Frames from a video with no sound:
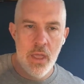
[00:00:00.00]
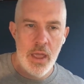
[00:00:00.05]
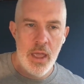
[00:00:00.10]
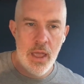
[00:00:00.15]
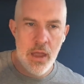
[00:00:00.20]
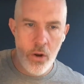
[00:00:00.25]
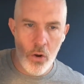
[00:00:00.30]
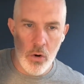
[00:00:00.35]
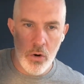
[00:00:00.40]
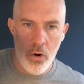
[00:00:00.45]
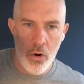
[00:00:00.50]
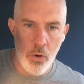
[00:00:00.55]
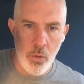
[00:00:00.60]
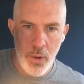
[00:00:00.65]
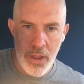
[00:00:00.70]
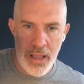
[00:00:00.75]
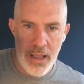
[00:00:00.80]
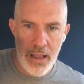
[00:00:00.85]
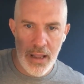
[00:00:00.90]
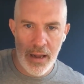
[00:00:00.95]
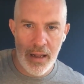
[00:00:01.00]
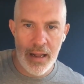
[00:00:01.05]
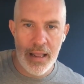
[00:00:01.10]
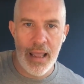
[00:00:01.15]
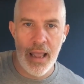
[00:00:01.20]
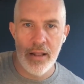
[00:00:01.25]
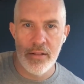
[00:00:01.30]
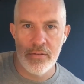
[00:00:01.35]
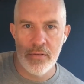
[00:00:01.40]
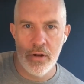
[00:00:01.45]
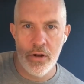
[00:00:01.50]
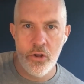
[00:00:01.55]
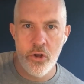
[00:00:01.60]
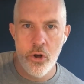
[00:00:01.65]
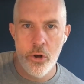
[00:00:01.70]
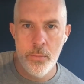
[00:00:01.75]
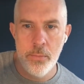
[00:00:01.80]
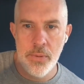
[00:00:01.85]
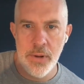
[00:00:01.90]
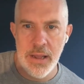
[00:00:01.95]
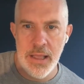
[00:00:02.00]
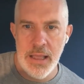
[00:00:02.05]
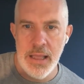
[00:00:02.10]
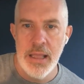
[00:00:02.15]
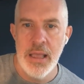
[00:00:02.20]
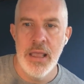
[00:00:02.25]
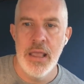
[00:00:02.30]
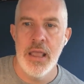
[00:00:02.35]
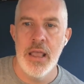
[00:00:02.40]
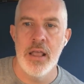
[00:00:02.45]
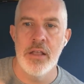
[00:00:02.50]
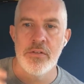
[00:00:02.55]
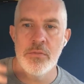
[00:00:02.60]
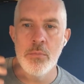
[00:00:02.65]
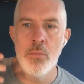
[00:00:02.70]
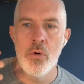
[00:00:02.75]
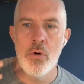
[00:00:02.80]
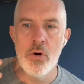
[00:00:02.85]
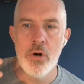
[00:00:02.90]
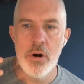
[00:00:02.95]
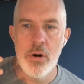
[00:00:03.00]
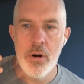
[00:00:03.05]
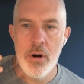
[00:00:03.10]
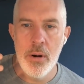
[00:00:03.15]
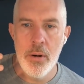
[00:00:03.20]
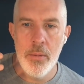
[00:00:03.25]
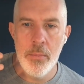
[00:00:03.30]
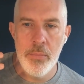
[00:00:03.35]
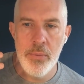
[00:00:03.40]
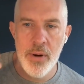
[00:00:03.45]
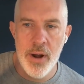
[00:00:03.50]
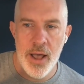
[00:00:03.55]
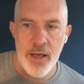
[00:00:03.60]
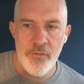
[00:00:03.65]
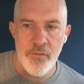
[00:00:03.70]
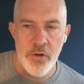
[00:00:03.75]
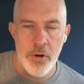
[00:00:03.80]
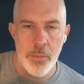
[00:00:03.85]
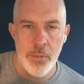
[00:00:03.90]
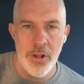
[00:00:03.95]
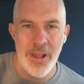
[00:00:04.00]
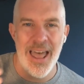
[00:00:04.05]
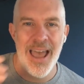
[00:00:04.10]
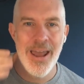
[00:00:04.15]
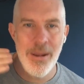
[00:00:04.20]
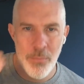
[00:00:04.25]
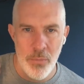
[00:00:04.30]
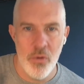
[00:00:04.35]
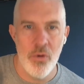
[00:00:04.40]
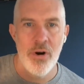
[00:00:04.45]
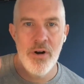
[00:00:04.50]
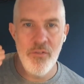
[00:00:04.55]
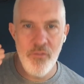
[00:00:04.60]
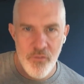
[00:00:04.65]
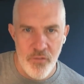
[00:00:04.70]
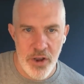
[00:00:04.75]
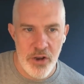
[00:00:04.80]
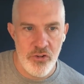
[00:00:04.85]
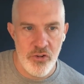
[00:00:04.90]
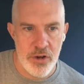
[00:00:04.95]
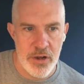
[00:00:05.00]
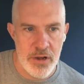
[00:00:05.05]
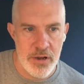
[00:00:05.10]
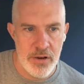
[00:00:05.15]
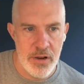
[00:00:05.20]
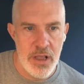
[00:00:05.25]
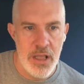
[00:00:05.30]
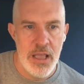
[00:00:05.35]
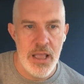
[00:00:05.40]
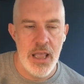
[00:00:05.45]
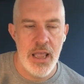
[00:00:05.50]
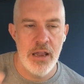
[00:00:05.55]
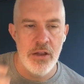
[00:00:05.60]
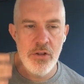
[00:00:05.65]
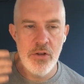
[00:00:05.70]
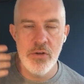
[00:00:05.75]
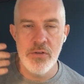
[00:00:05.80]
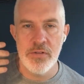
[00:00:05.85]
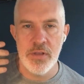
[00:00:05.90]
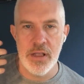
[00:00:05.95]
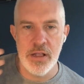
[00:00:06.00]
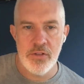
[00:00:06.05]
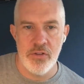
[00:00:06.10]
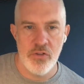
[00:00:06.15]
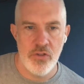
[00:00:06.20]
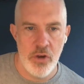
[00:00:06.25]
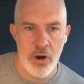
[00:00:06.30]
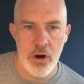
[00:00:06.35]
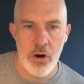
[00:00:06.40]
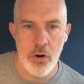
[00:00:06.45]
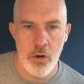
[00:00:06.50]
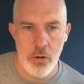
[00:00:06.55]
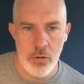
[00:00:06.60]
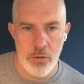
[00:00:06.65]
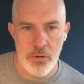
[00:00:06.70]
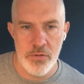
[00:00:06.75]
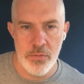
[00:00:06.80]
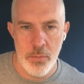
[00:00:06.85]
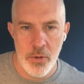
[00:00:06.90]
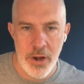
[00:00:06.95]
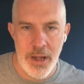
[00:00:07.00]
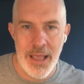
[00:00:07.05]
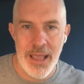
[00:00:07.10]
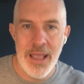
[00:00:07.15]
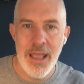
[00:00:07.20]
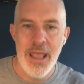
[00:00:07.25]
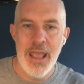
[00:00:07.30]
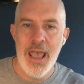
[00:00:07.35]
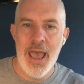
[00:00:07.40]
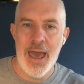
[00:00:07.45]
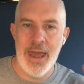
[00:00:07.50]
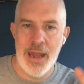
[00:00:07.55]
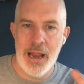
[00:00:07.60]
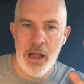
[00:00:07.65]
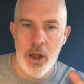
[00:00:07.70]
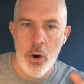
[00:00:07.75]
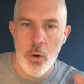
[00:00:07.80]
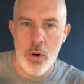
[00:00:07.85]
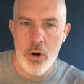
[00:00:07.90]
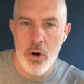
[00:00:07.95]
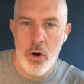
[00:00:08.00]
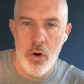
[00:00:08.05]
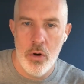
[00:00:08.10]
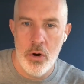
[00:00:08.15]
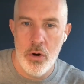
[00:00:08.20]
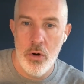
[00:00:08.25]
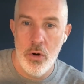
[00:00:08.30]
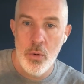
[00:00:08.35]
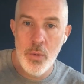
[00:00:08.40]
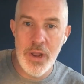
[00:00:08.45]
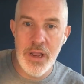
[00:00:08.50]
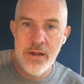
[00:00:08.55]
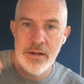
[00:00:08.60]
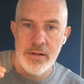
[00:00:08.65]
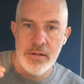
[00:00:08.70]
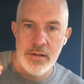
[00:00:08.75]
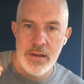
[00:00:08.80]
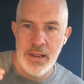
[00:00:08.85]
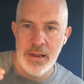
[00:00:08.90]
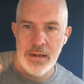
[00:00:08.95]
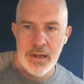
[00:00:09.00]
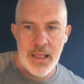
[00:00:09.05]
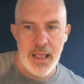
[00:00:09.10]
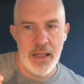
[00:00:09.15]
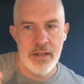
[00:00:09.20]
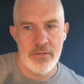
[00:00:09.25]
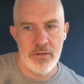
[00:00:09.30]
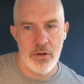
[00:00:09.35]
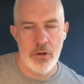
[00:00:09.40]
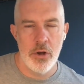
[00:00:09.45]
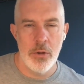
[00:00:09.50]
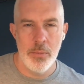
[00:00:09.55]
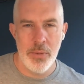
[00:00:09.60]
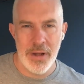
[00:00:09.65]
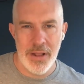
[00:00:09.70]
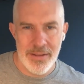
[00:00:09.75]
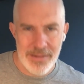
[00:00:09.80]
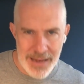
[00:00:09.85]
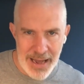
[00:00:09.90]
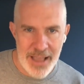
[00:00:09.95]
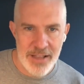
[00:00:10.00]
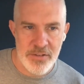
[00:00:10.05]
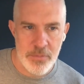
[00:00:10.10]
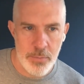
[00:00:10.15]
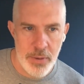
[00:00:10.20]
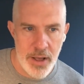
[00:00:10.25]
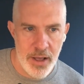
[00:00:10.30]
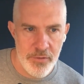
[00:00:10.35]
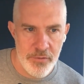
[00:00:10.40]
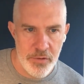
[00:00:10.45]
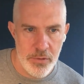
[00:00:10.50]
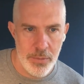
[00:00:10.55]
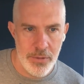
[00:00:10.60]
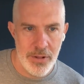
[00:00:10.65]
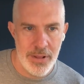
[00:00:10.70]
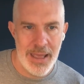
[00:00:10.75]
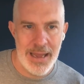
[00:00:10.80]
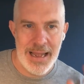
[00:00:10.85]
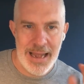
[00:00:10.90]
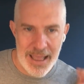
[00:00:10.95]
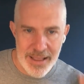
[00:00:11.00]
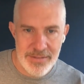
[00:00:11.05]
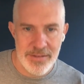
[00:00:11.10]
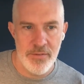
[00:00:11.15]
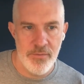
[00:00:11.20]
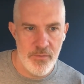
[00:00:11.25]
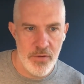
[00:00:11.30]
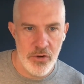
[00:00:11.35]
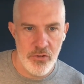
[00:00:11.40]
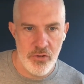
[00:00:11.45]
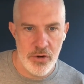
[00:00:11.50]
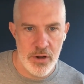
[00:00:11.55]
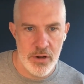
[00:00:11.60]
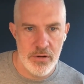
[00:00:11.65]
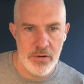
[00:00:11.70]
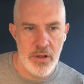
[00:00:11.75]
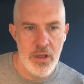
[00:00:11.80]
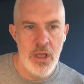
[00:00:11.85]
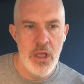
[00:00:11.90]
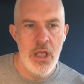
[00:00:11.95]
an ROE indicates that a company is more profitable and more efficient in using its shareholders' money, and a lower ROE indicates the company is less profitable and less efficient.